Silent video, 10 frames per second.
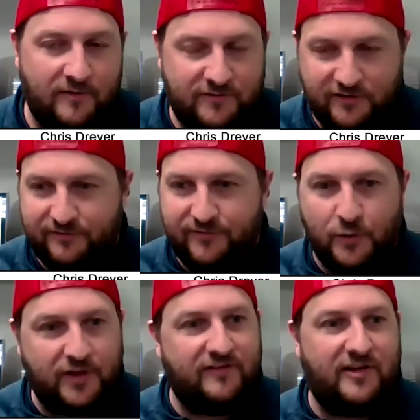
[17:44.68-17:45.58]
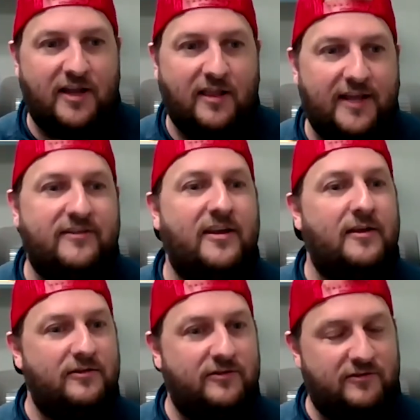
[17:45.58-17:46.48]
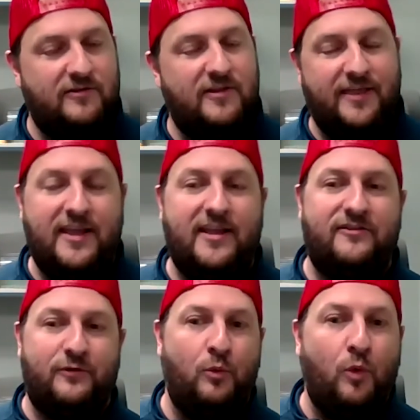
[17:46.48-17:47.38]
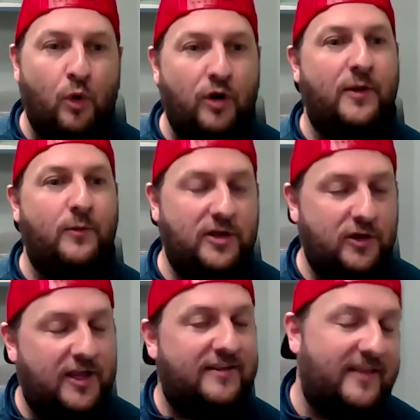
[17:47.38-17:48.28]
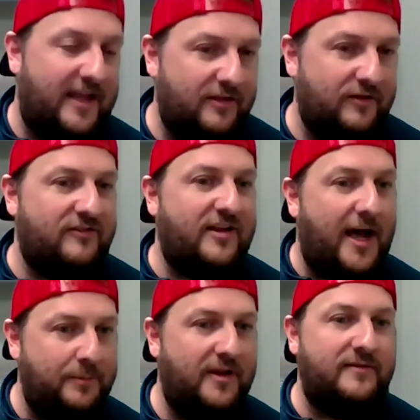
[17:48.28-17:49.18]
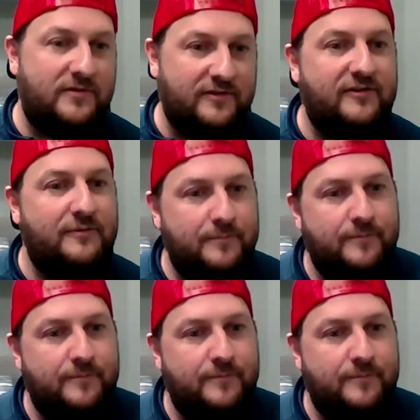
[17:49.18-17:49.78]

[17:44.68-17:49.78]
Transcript: just focus, and I like to. I think it's rewarding when you get to that those top levels.